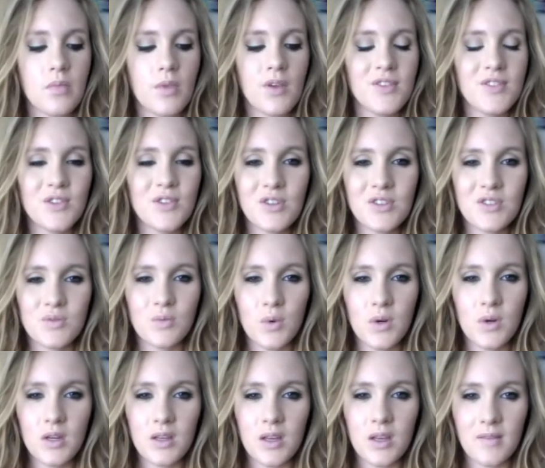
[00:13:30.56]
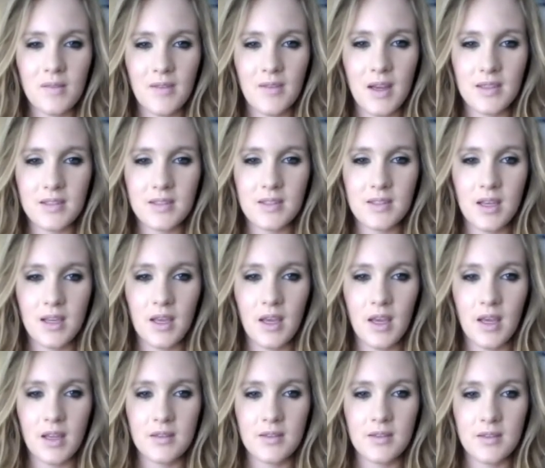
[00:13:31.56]
So it's worth investing
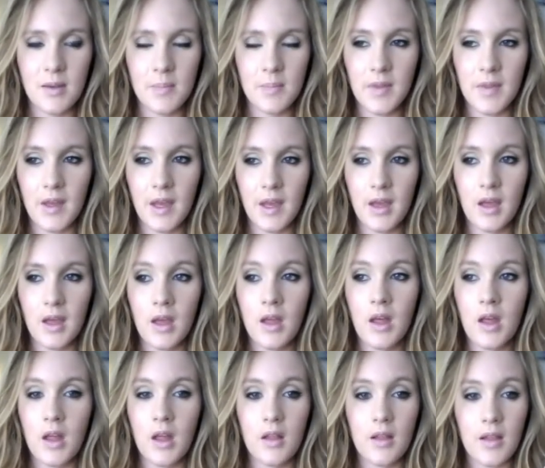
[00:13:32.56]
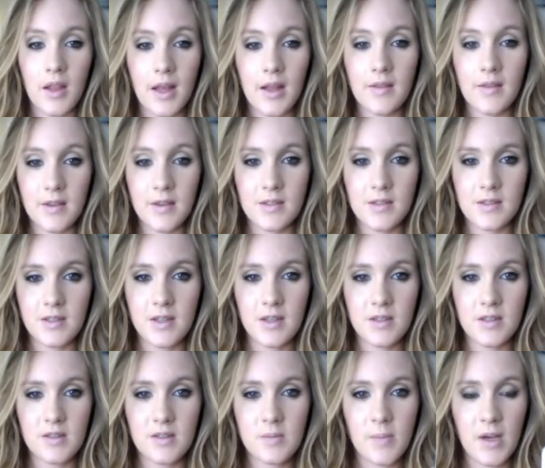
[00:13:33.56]
in something like this that
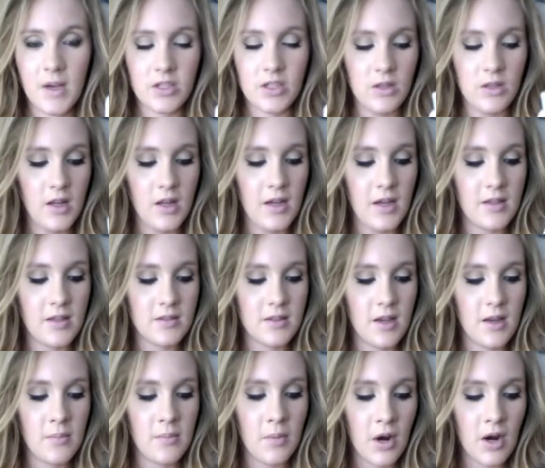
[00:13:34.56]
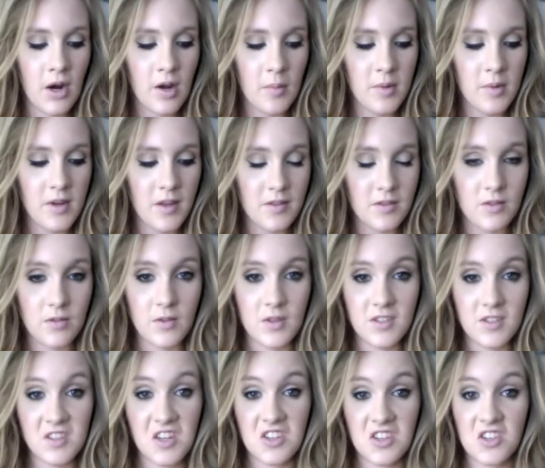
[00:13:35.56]
is specialized, and Mario Badescu
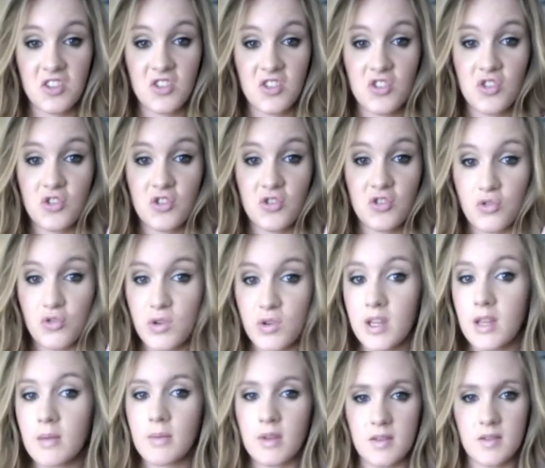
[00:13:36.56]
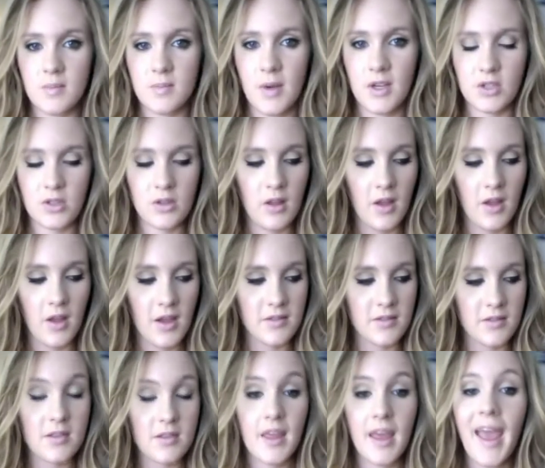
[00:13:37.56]
is extremely
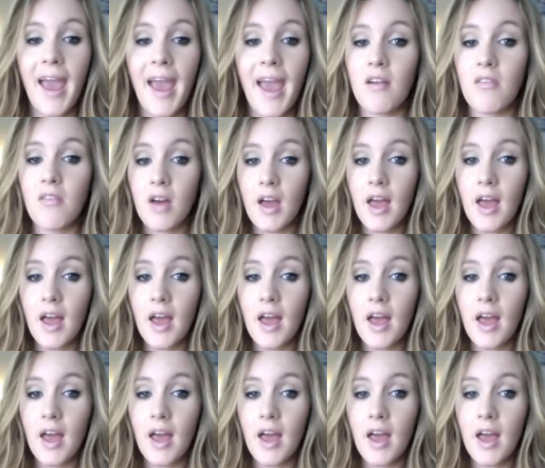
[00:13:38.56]
specialized. They have